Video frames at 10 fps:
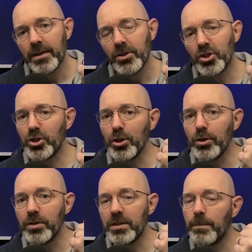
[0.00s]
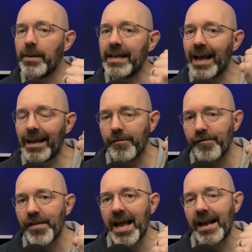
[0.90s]
should be a
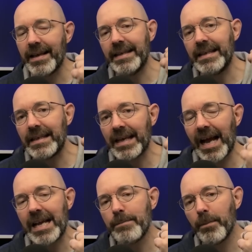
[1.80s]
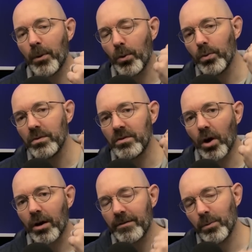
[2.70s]
fairly capable
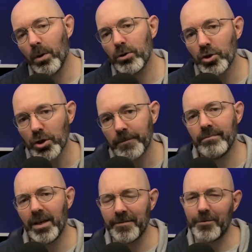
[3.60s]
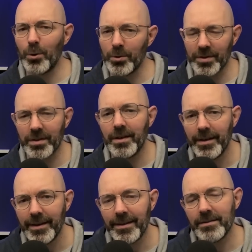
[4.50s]
dive watch. And of course,
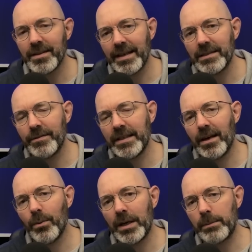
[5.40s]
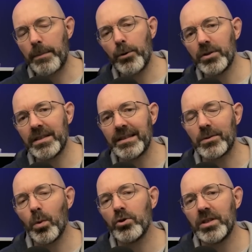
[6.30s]
in today's video, we're going to be putting
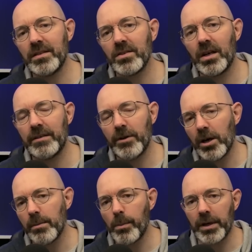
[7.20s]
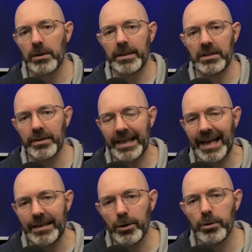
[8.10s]
this watch inside of Herman. We're going to be doing
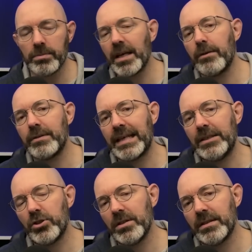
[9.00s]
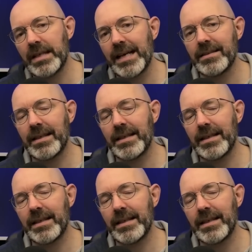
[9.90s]
a lume degradation test